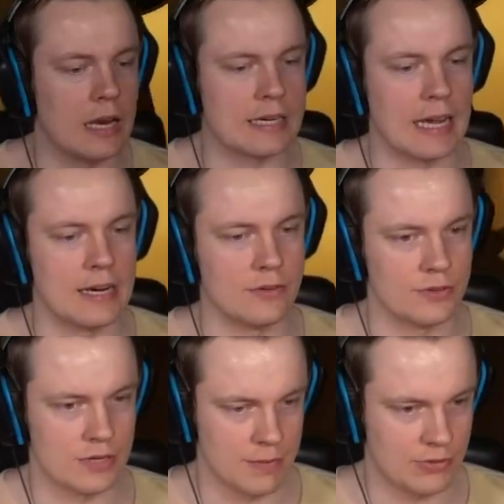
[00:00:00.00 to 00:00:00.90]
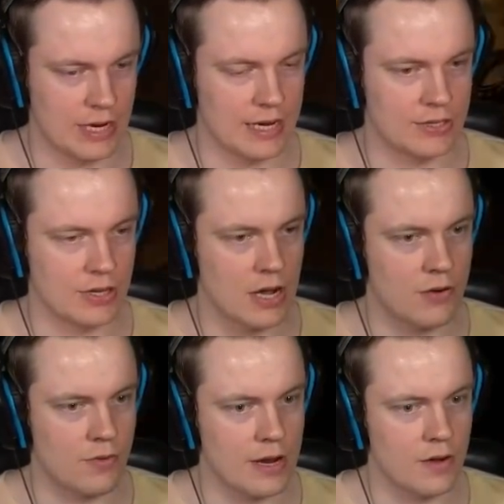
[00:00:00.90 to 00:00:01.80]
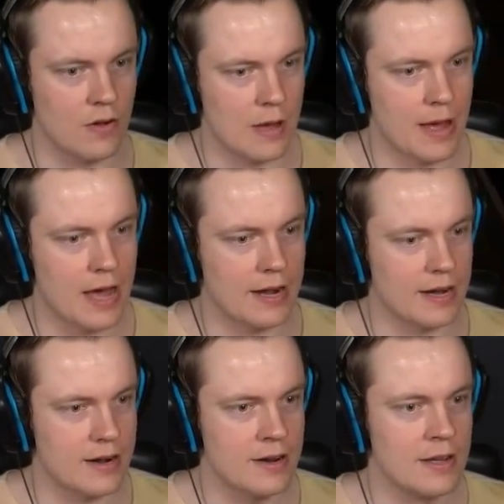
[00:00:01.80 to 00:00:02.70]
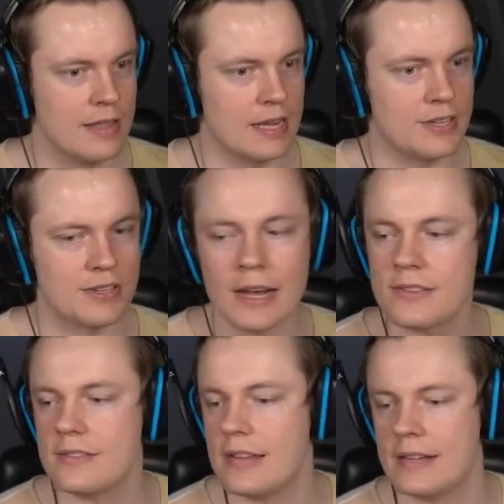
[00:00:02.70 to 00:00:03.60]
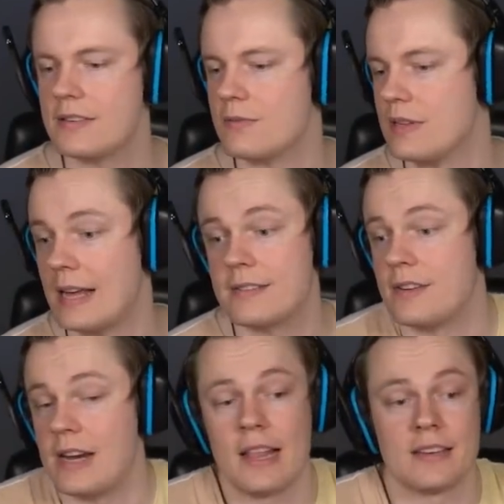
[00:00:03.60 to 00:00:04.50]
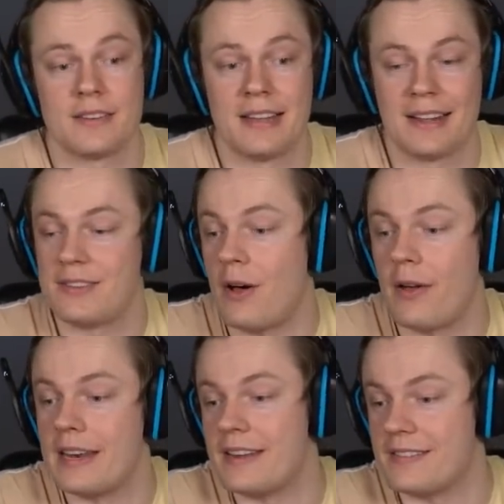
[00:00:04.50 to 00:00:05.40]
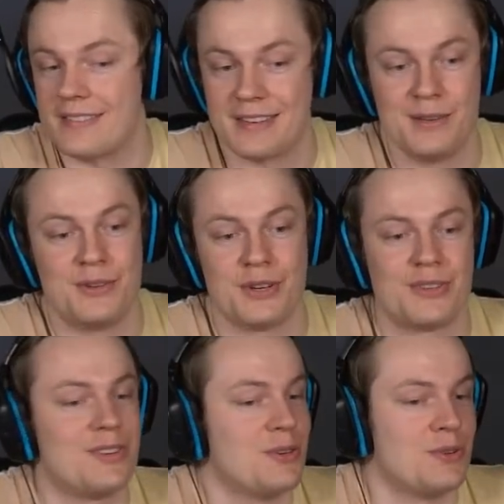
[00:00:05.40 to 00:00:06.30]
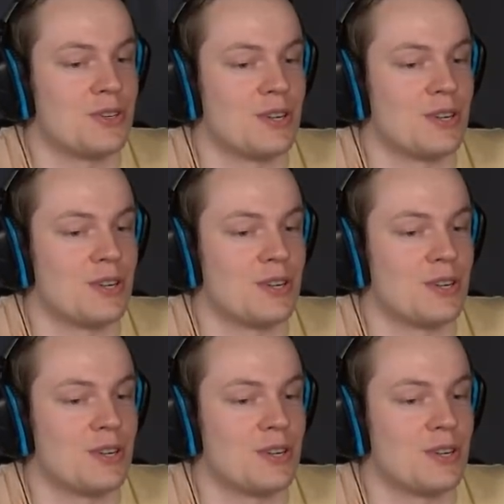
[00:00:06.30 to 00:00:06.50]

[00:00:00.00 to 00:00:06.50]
of candles. I'm saying it's an Onryo. I'm out of here. That's that's that's that's the challenge. That's all it is. You just you just